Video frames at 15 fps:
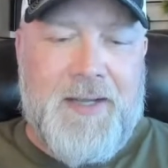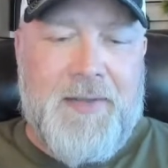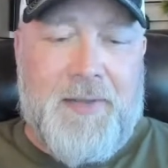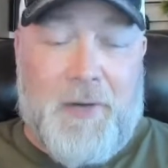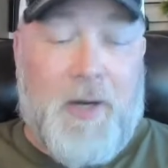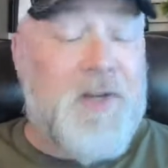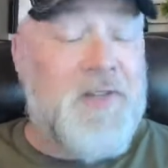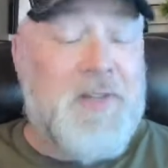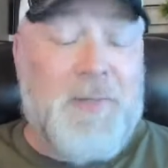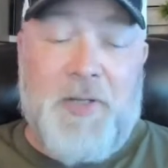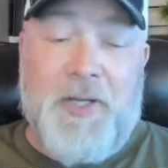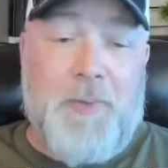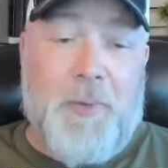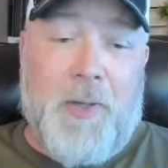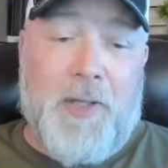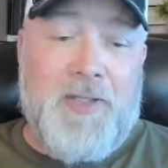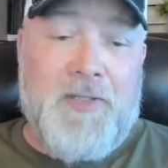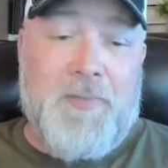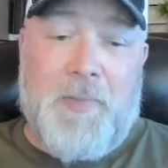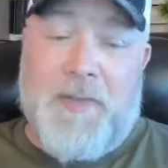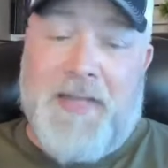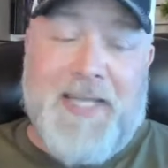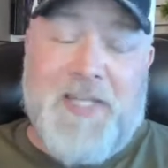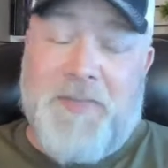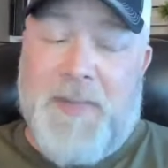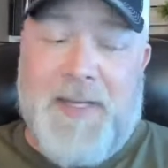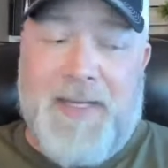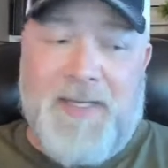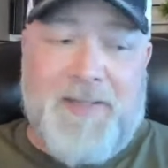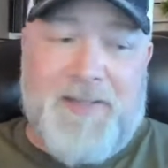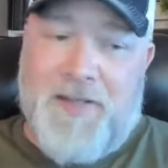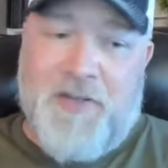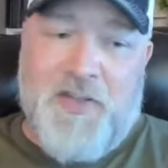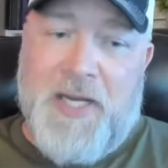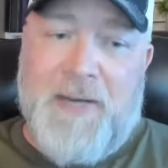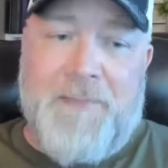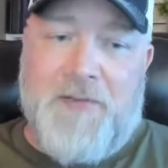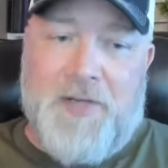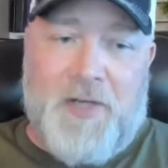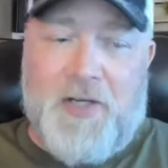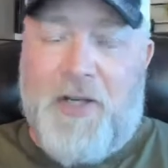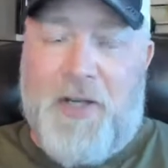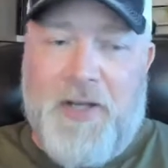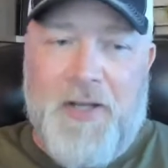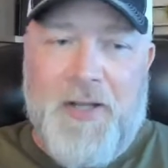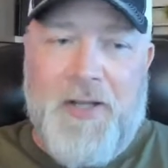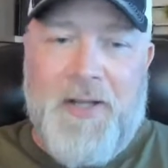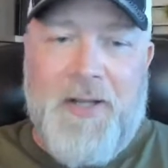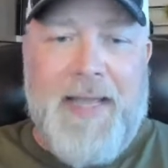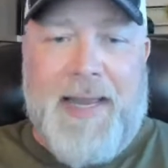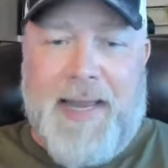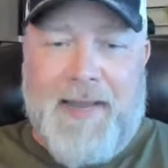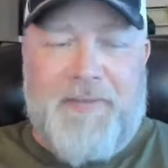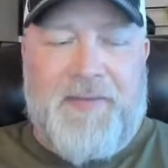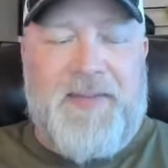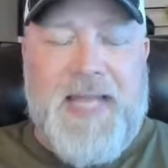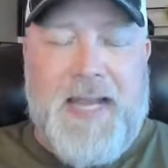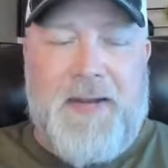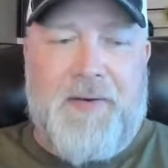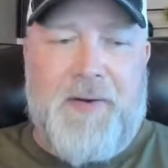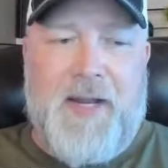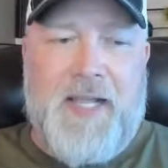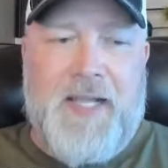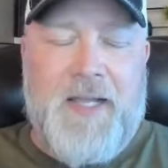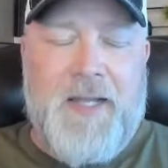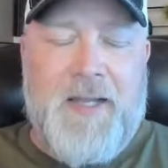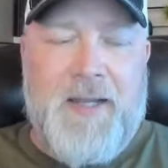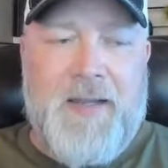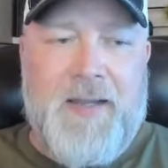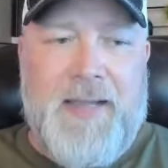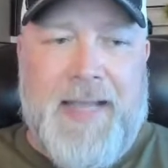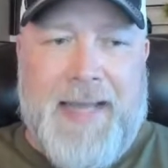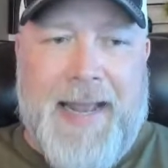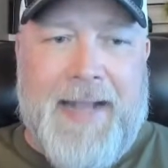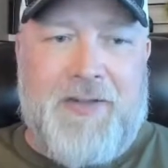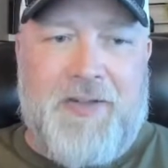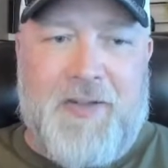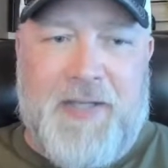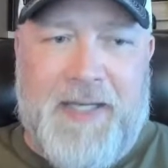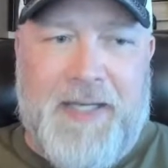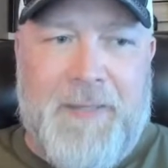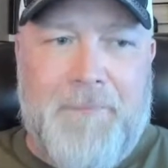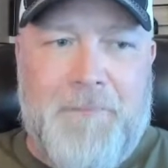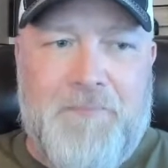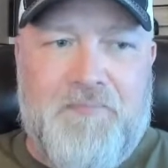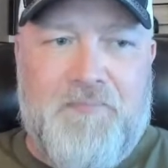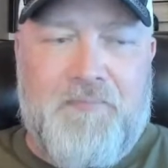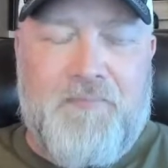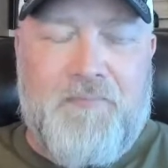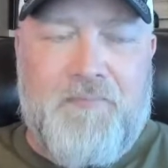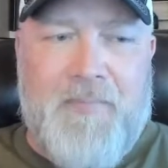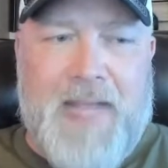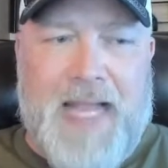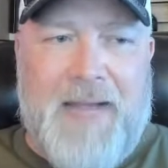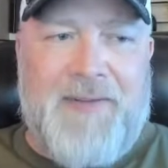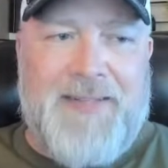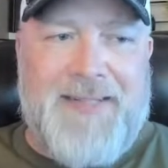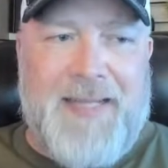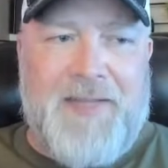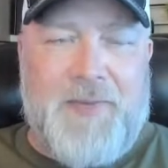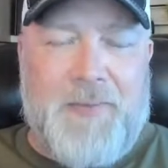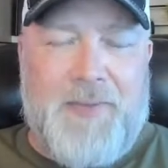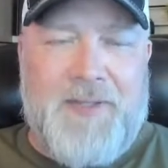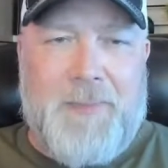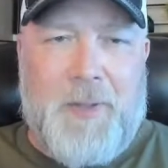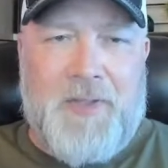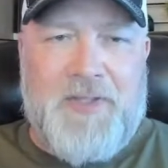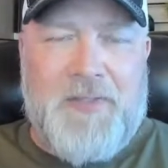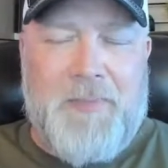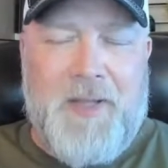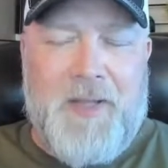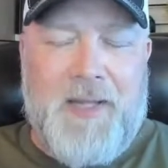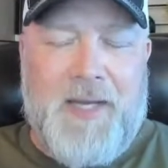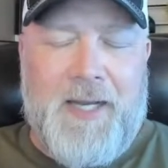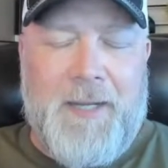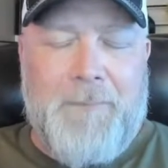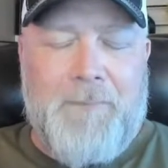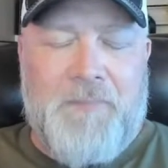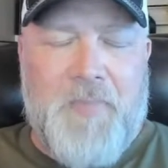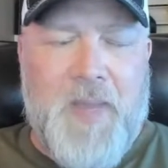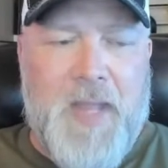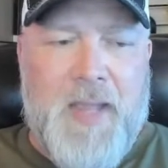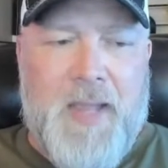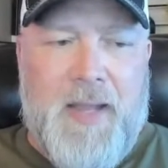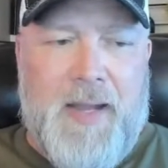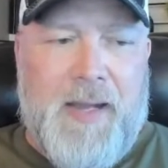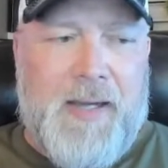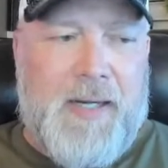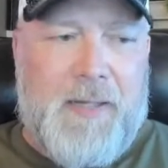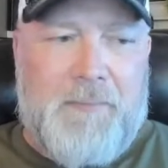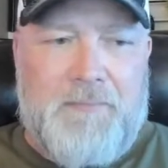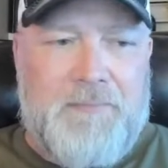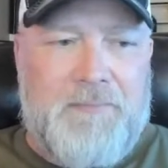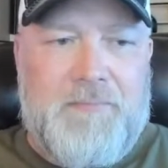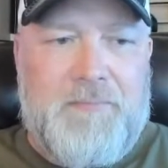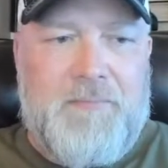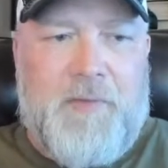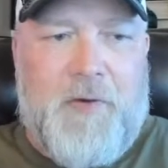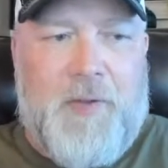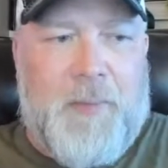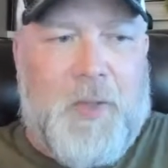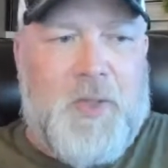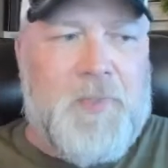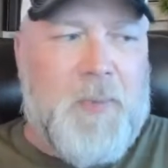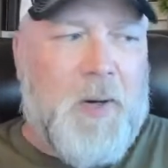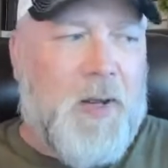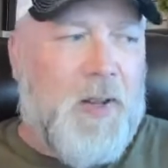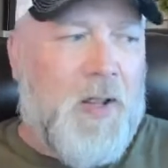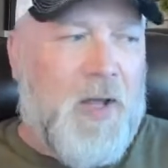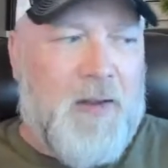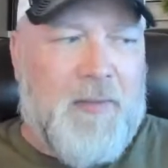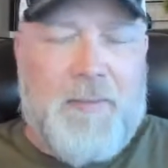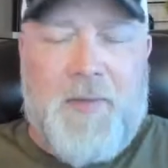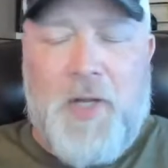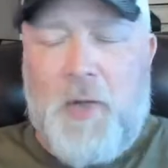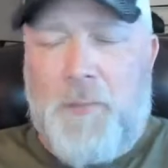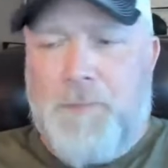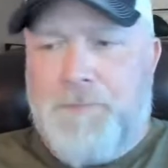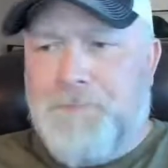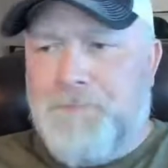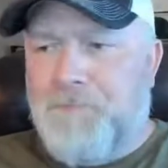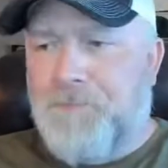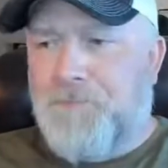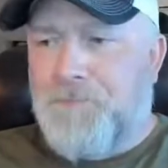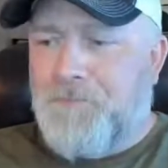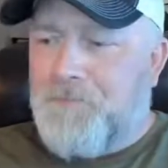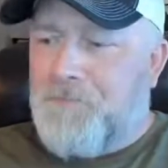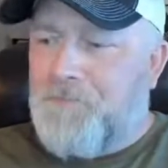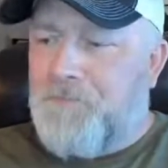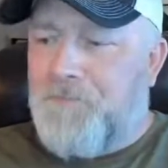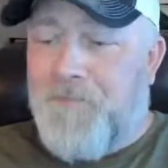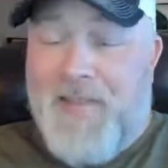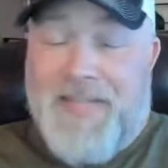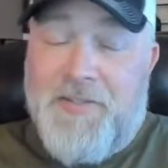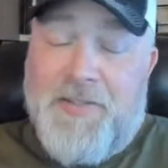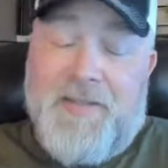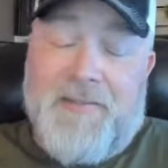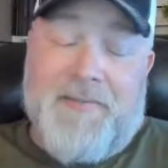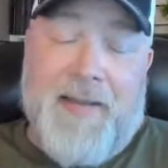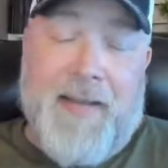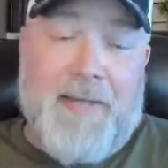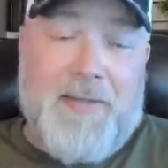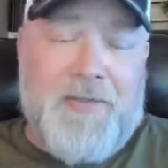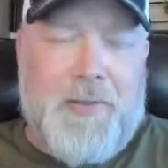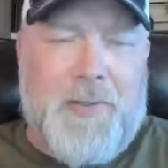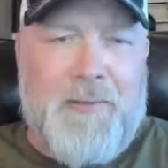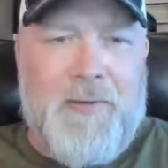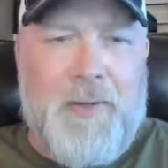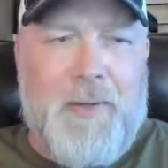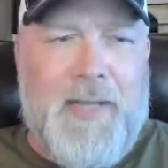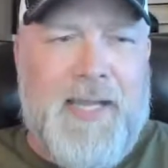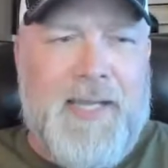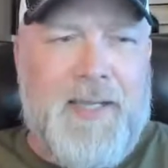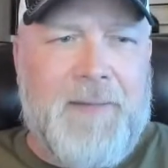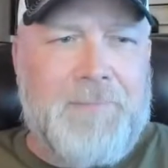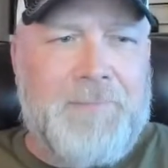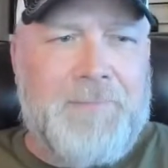There are some good ones, but that's because the chiefs are good and have integrity and actually have a sense of responsibility. For the most part, a lot of them don't. That's just a fact. Sorry if you don't like it.